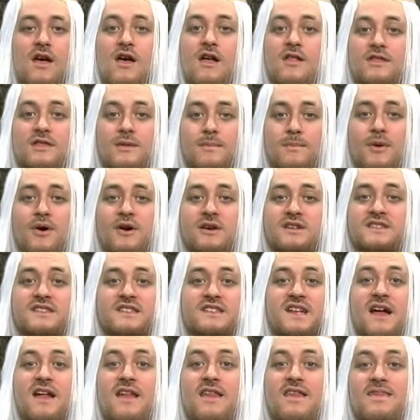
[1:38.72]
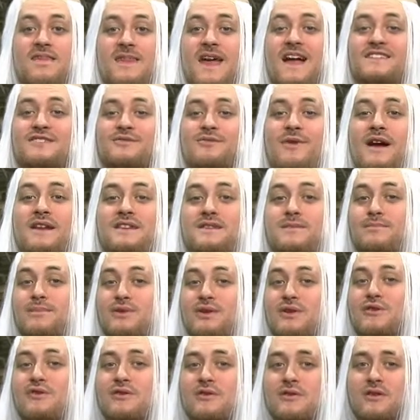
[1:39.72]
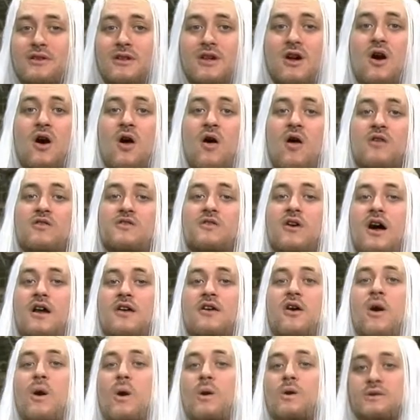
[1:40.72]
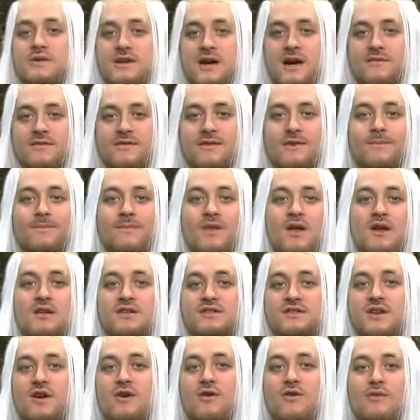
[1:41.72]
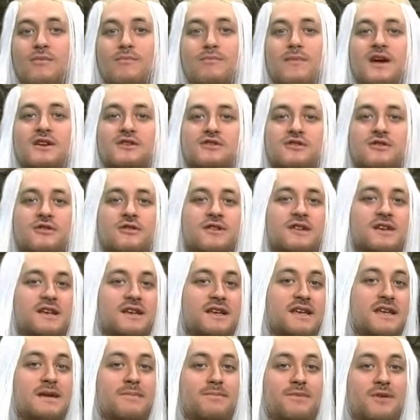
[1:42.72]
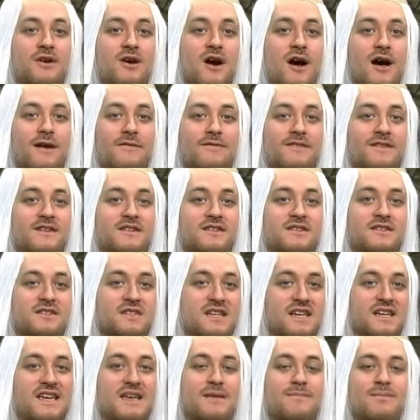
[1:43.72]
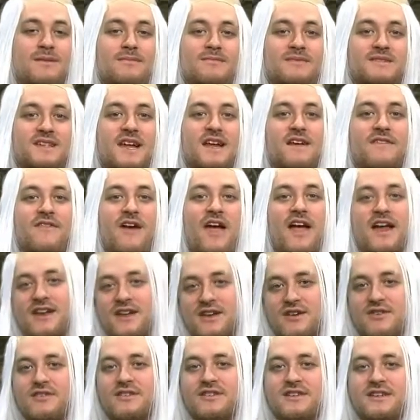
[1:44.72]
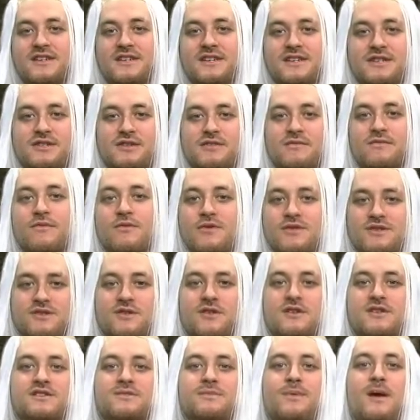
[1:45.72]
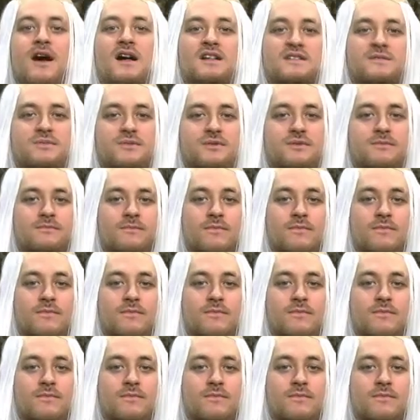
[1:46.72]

The books, that's right, plural, are not hardcover, so make sure to keep the coffin to keep them safe and in good condition for as long as possible.